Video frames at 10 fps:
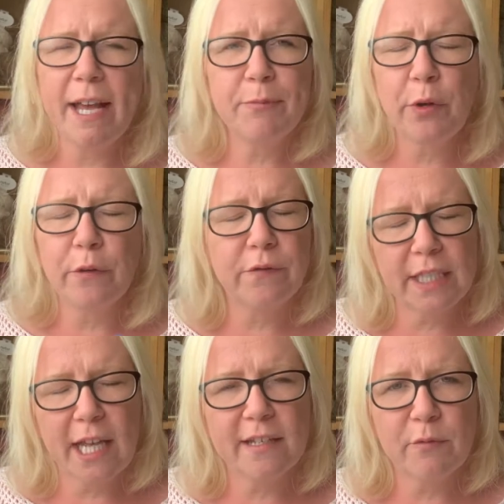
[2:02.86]
not
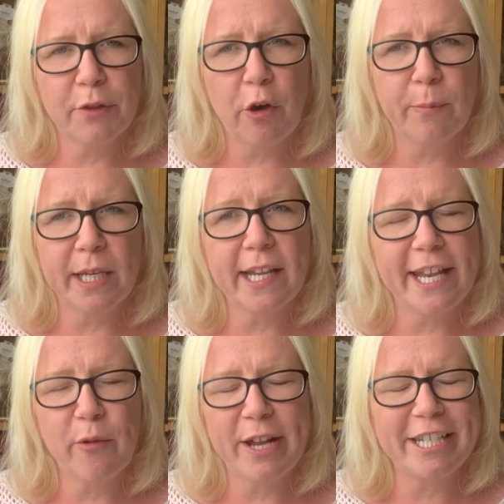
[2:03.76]
affiliated with Hobbii in
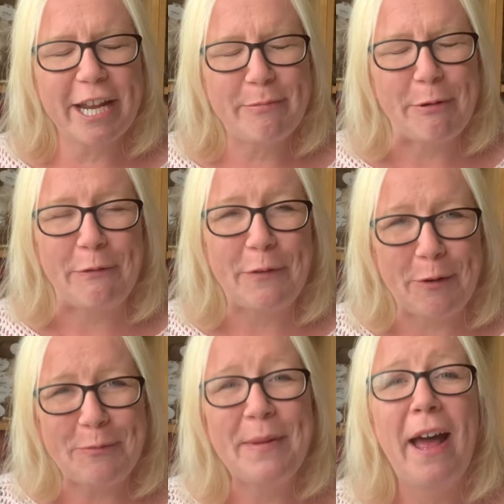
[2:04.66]
any way, shape or
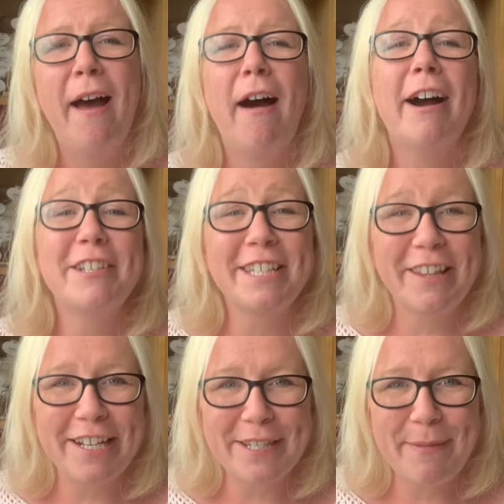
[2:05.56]
form. I just
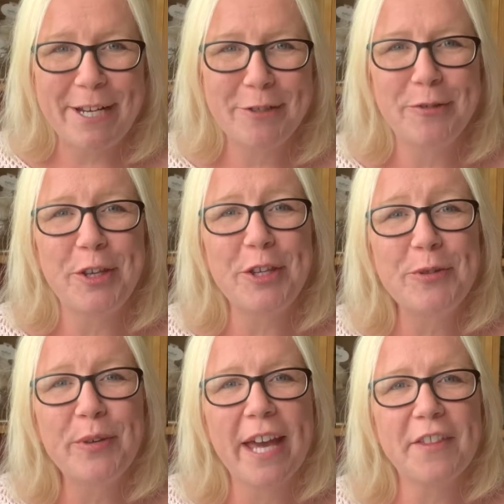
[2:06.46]
like to make sure that
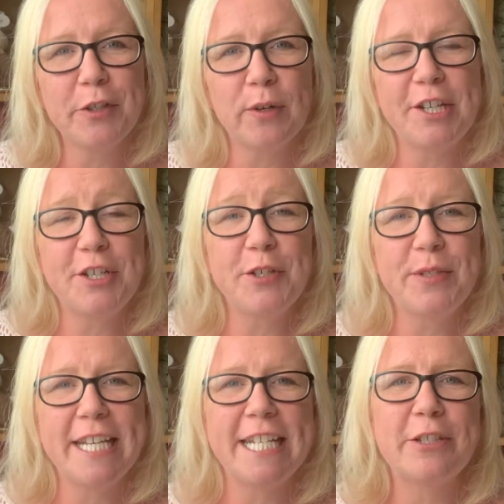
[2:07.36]
you get the knowledge you
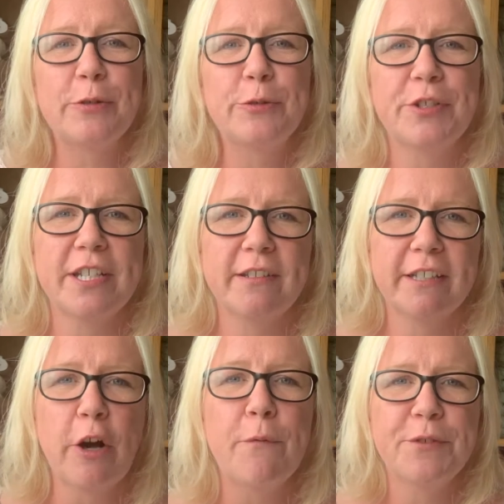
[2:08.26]
need to order
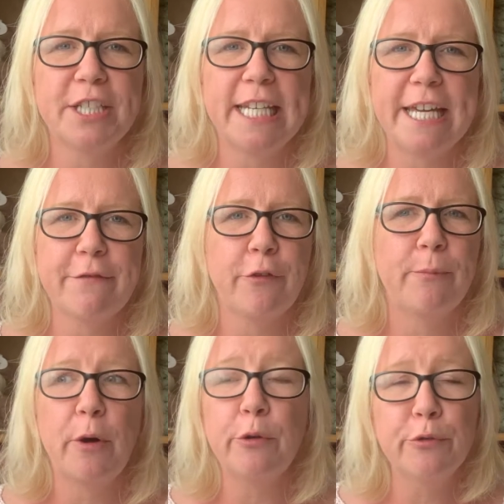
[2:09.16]
confidently
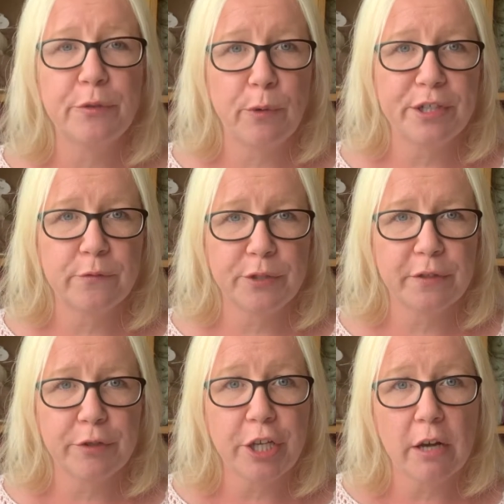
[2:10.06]
from all the wonderful
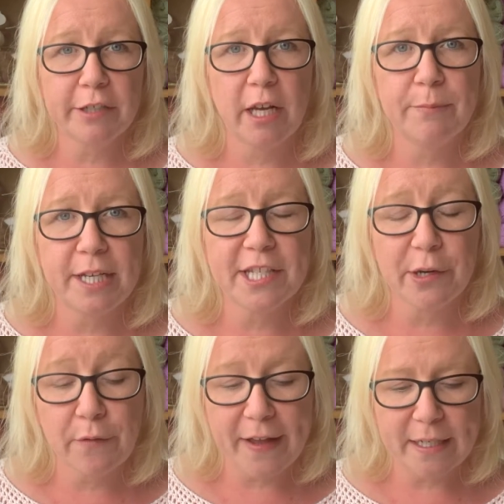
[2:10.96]
different yarn companies that
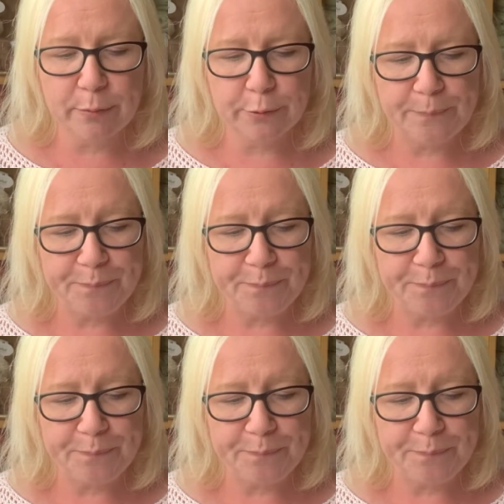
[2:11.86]
are available.